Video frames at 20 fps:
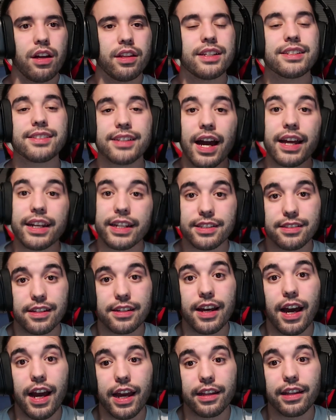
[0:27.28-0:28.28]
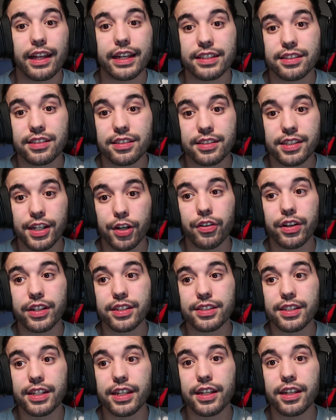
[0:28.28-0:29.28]
this guy needs to die. Like,
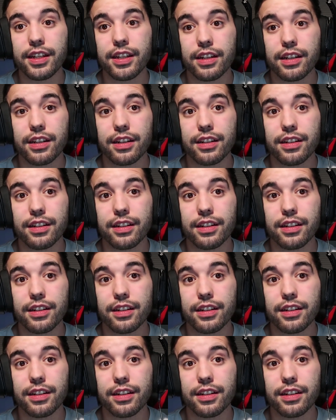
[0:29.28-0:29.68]
seriously,